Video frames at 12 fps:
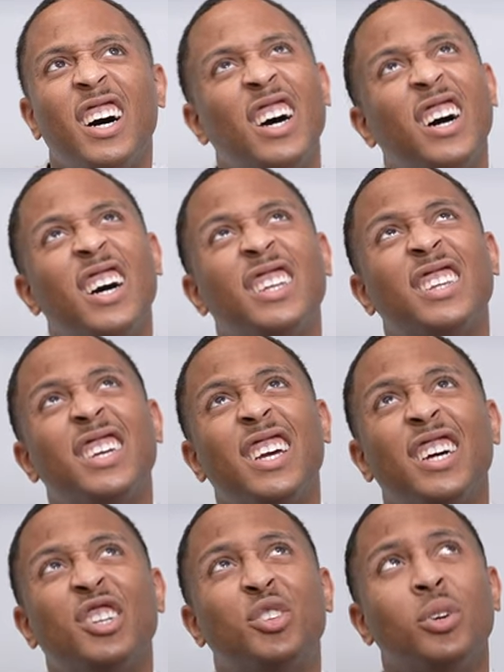I think
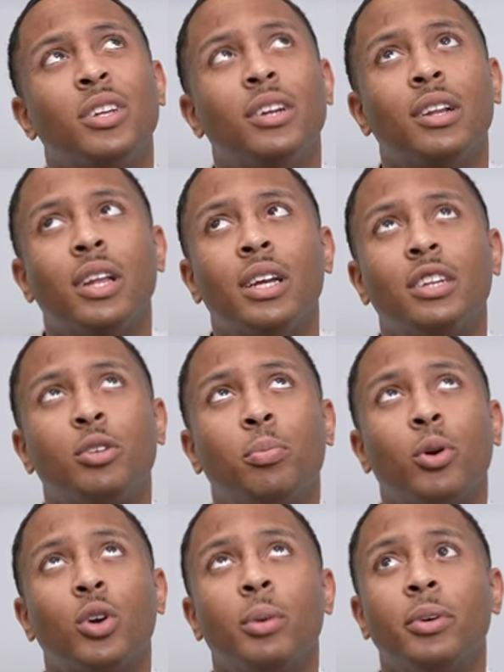I joined the delayed issue
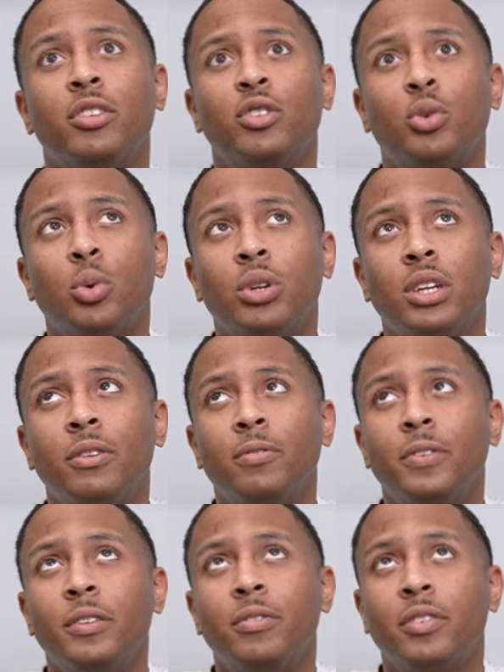program in
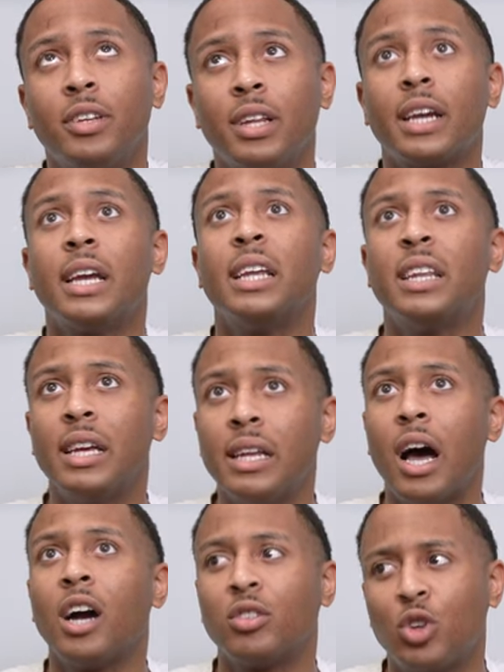2015, like
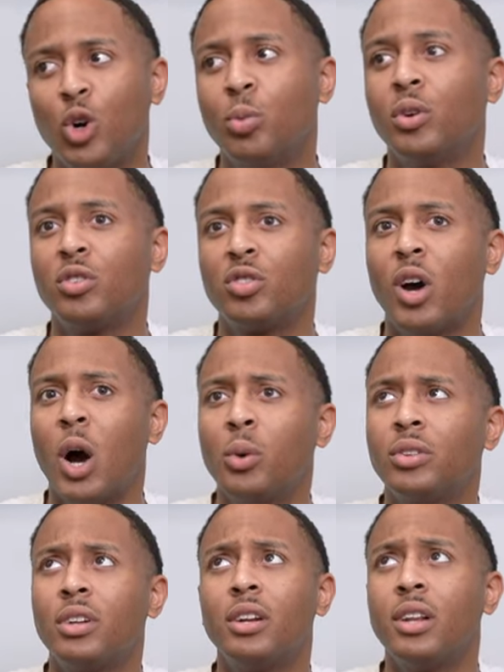in October. So I
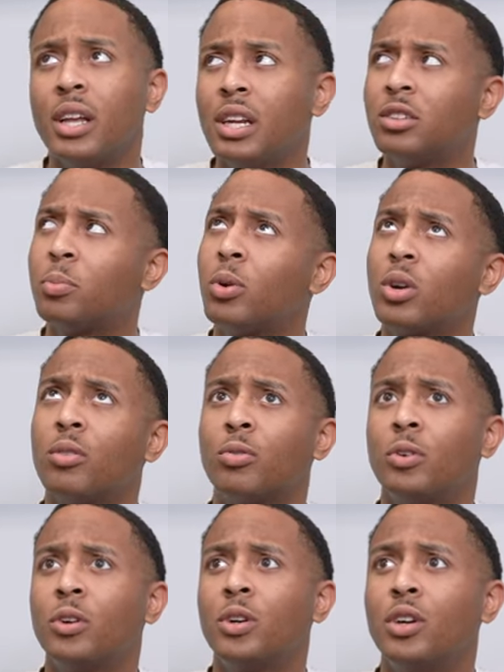was in the delayed issue program
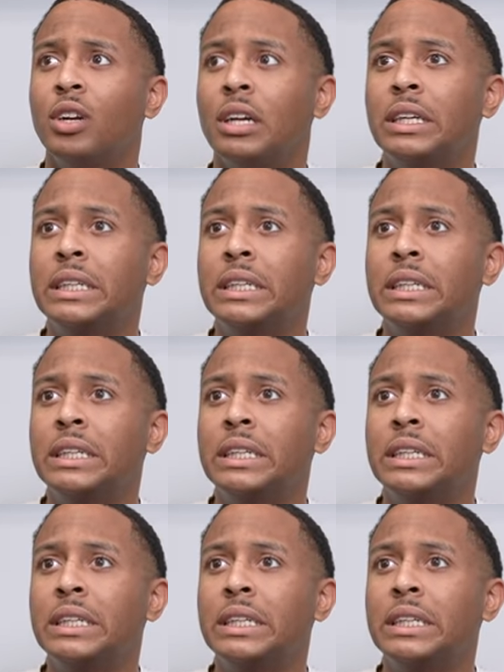for